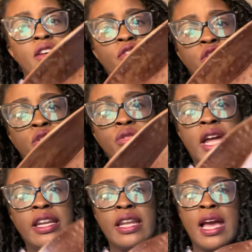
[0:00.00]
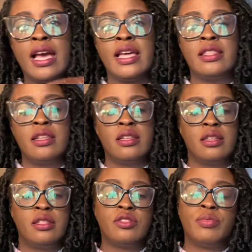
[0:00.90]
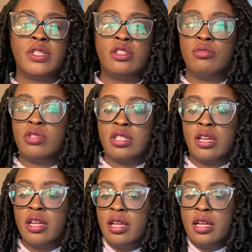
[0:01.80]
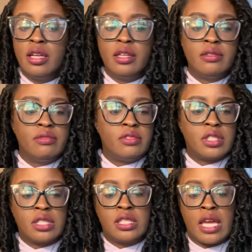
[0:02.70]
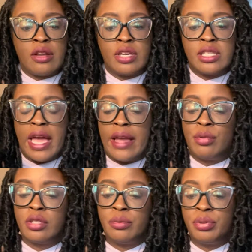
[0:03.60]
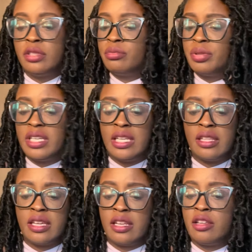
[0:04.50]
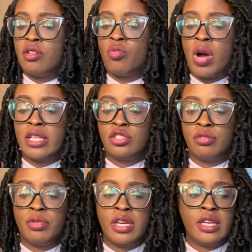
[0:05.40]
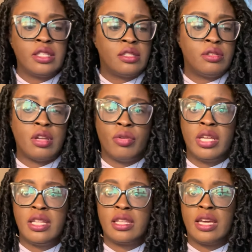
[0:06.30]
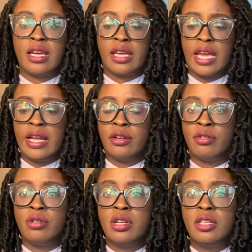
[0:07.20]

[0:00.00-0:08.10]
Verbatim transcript: For two ninety-nine, this would be cute to set on the table and put, you can put anything in it. Your watch, your rings, you know, anything, a candle.